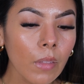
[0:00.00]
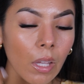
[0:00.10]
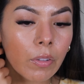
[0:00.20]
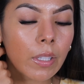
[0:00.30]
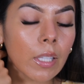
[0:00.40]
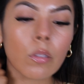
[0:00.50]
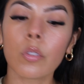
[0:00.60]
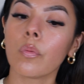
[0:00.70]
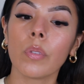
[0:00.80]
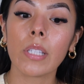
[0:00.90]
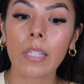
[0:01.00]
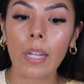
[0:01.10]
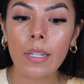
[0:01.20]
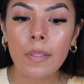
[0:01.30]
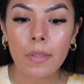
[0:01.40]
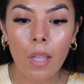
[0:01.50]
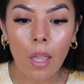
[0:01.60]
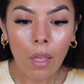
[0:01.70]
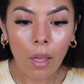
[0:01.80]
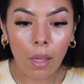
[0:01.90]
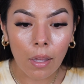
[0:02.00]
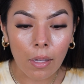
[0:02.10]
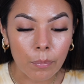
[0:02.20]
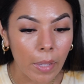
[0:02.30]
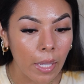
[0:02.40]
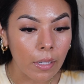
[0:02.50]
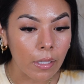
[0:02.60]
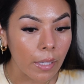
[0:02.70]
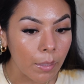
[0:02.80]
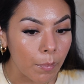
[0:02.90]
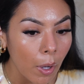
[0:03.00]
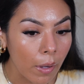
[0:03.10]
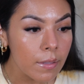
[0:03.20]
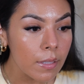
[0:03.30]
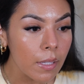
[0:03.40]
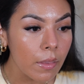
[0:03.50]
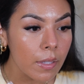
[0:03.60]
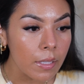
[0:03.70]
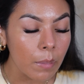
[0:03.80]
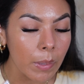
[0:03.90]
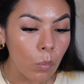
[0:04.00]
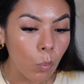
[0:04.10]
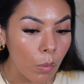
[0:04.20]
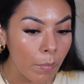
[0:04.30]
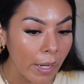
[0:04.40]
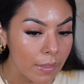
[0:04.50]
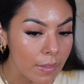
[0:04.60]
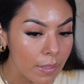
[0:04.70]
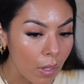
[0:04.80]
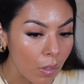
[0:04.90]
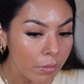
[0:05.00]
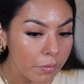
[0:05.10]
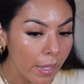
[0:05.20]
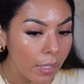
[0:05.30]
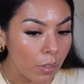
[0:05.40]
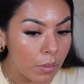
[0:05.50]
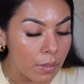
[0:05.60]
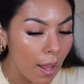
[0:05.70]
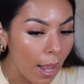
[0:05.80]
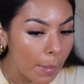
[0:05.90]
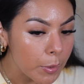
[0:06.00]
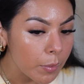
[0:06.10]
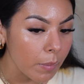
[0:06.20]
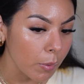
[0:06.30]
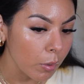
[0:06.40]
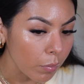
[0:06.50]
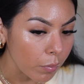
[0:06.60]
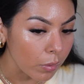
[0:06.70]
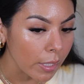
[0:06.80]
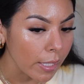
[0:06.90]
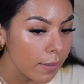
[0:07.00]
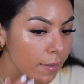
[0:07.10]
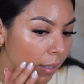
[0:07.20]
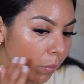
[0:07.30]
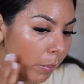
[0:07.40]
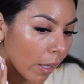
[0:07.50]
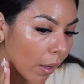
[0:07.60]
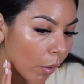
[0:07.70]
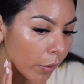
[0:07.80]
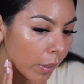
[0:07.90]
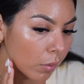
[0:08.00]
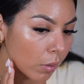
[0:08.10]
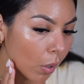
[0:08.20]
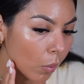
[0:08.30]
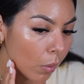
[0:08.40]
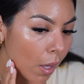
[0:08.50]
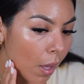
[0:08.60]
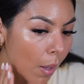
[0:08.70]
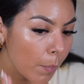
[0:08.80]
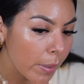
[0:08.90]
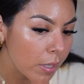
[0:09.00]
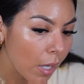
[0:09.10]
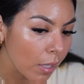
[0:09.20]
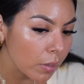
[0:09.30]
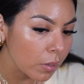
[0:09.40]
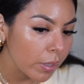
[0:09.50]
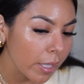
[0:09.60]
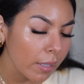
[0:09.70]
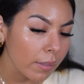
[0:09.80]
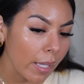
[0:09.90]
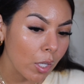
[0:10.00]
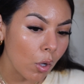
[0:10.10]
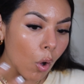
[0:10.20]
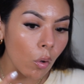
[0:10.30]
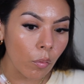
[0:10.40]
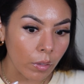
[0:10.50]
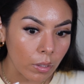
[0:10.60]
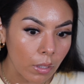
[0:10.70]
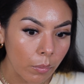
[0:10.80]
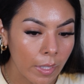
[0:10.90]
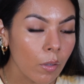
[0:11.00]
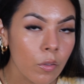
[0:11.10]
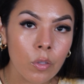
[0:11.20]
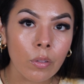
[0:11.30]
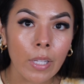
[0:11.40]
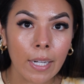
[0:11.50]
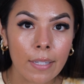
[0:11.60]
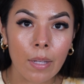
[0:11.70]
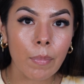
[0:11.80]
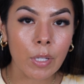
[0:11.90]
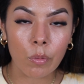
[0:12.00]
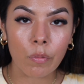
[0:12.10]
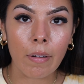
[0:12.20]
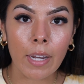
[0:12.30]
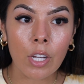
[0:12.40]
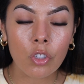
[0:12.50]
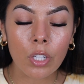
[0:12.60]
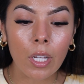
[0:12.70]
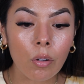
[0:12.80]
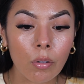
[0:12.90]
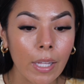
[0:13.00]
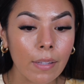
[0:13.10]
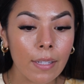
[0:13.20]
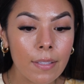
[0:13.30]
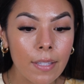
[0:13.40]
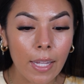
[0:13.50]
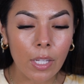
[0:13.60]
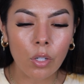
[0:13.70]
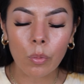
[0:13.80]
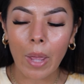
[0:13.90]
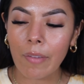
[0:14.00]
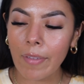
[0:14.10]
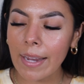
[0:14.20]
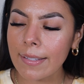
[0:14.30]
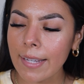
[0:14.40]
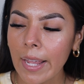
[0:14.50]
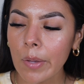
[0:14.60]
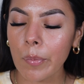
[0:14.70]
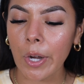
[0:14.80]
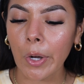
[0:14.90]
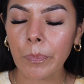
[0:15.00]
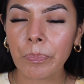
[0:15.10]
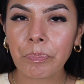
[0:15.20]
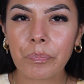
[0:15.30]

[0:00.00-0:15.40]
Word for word: I feel like it looks really nice. Um, and like, honestly, this could be worn by itself and it looks absolutely beautiful. Like it's giving me a healthy glow, but not looking like overglow. And also, like I said, mix your foundation or like, let's say you have a day where